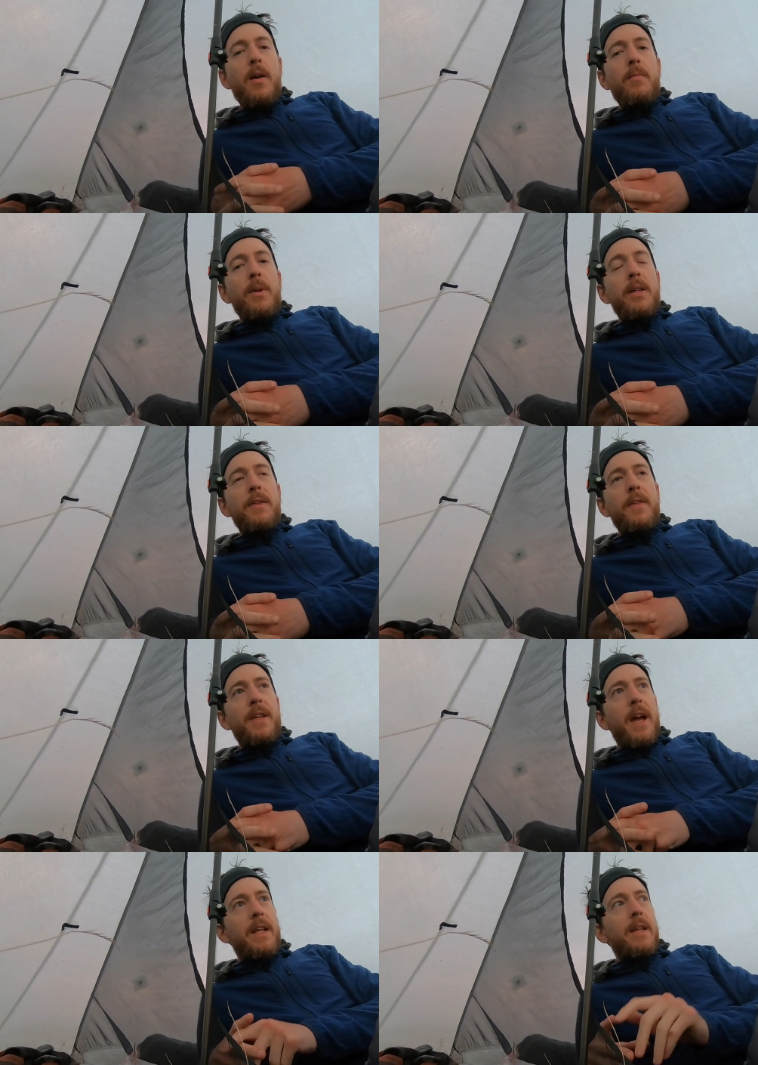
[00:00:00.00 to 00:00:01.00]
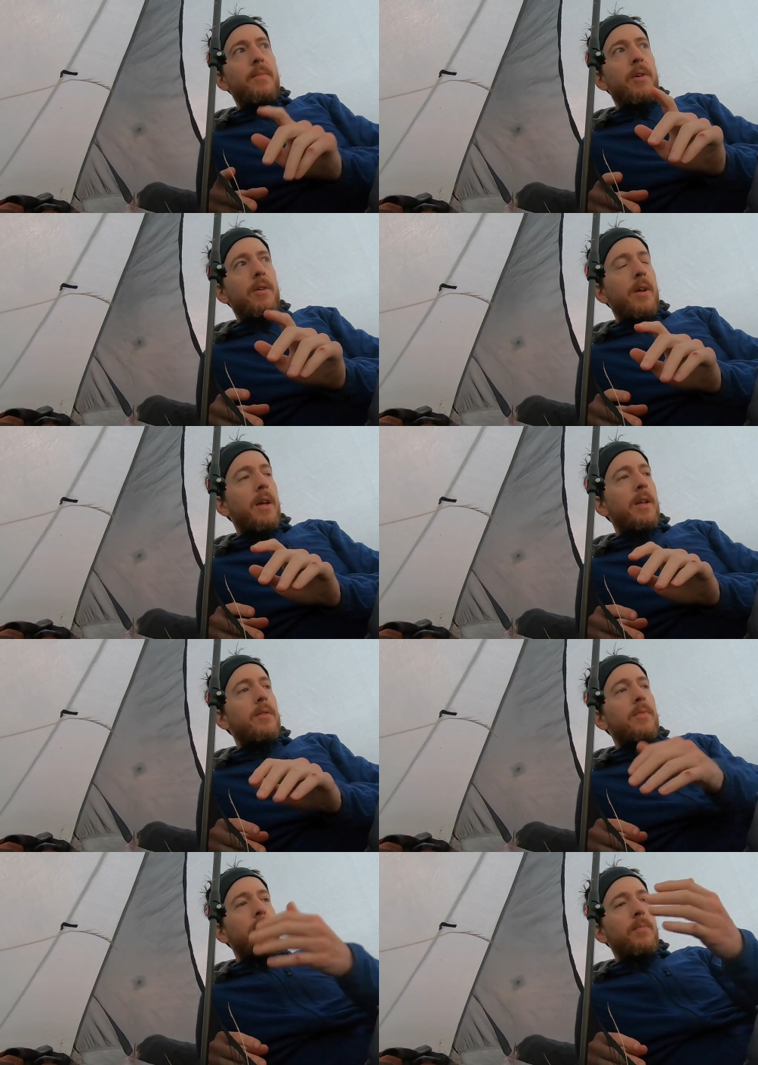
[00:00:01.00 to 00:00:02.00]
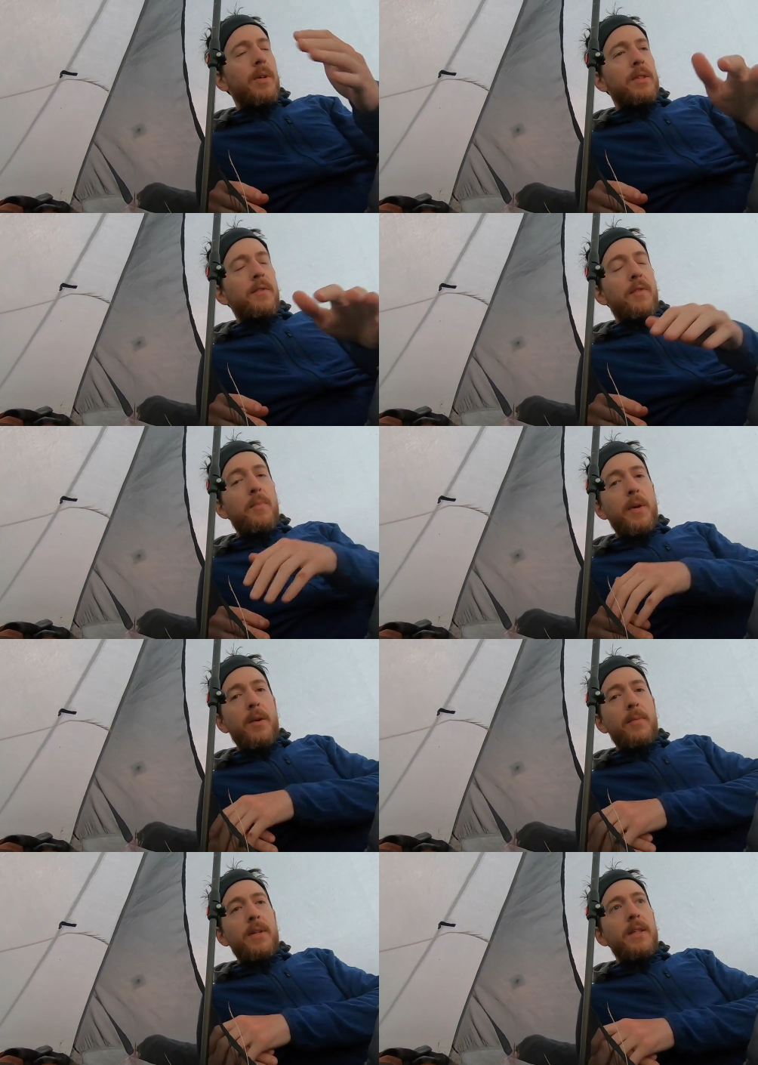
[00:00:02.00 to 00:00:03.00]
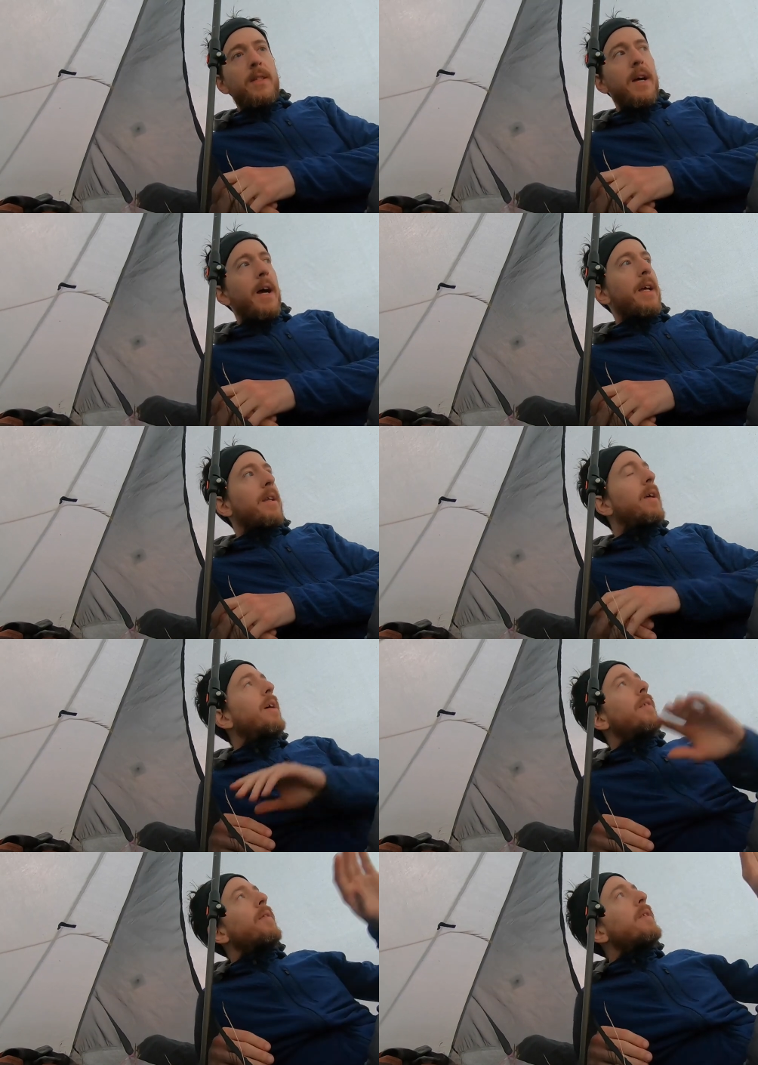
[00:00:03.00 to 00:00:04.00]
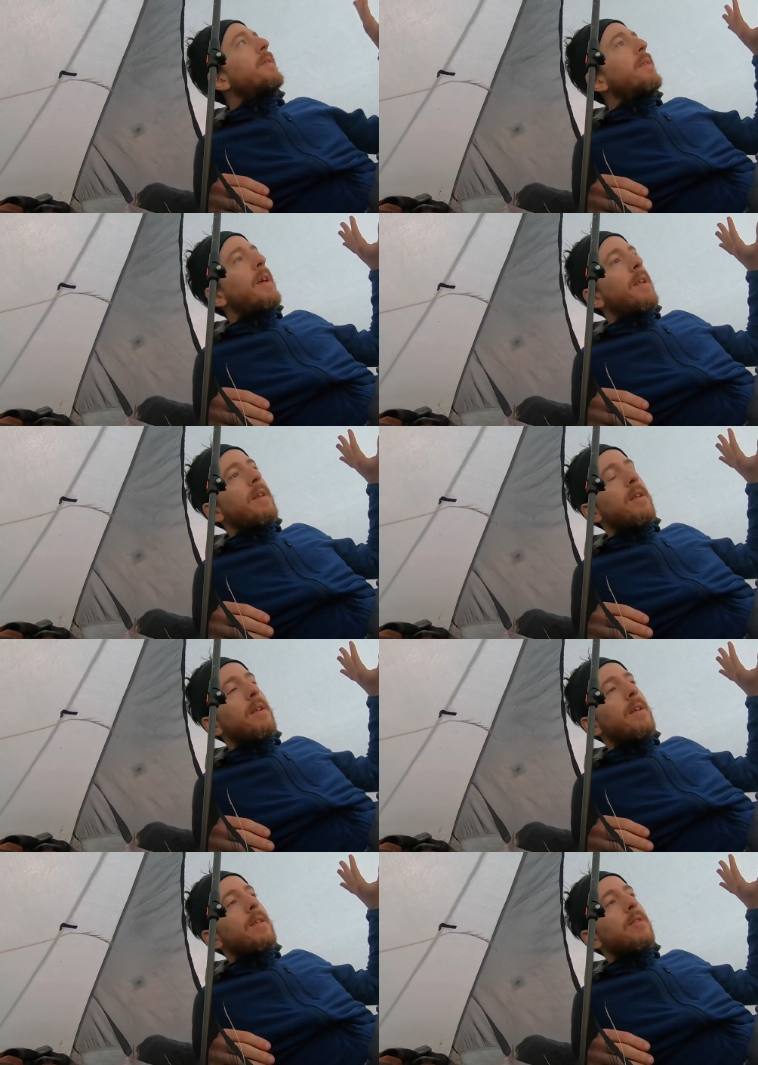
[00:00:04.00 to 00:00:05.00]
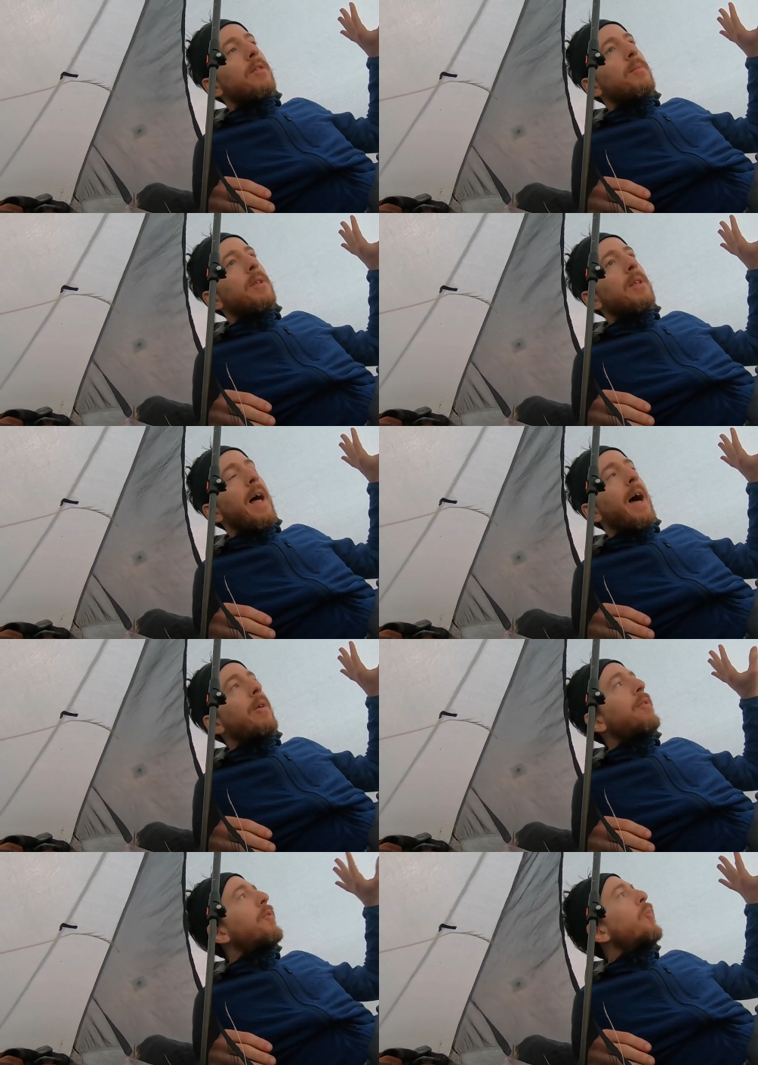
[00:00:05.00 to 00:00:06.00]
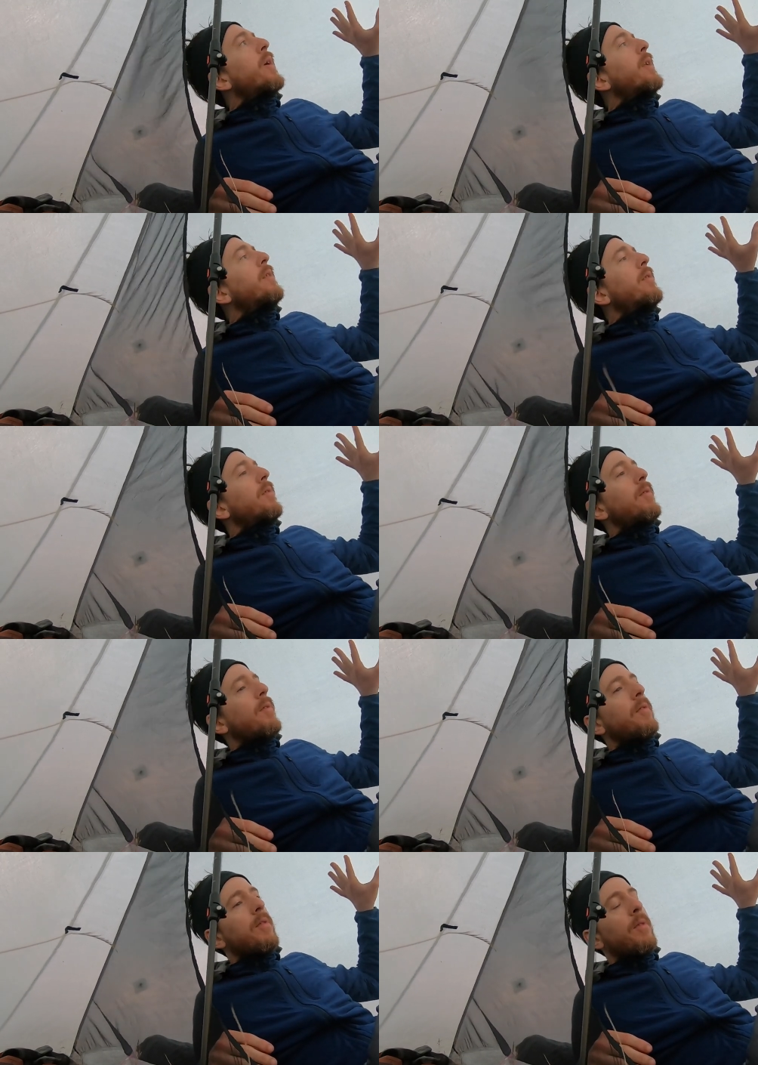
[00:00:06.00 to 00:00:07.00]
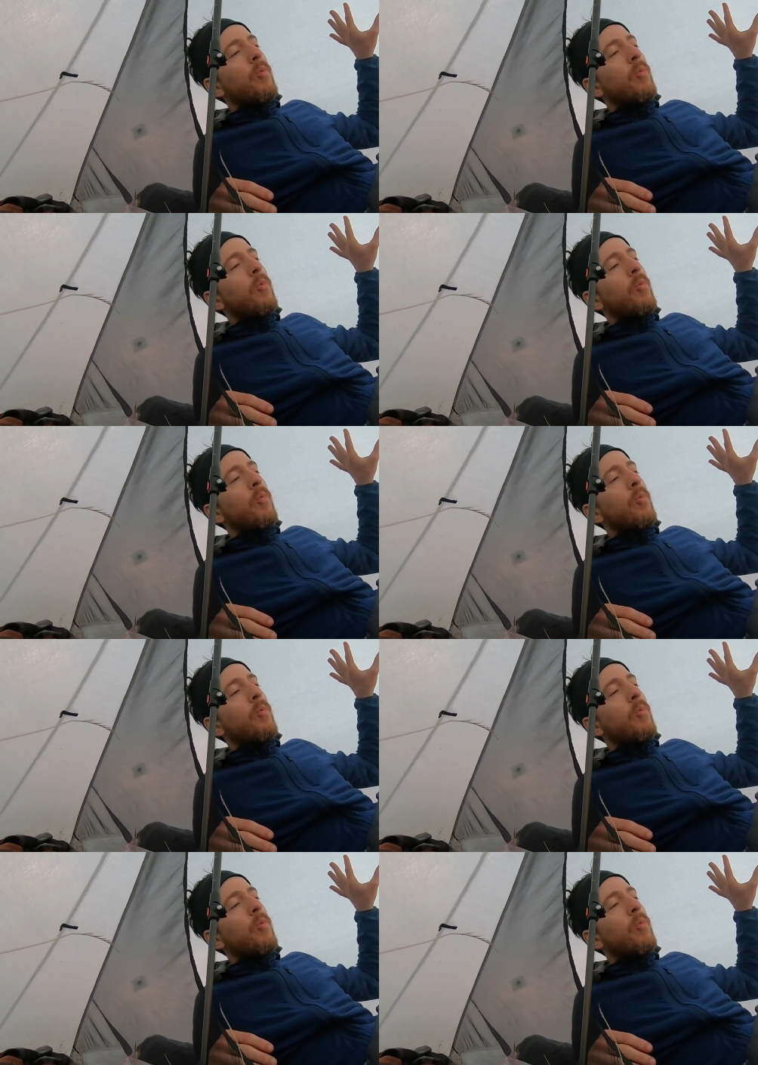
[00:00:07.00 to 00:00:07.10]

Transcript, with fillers: because of the Dyneema and because of the pyramid design this tent is a little bit loud in the wind the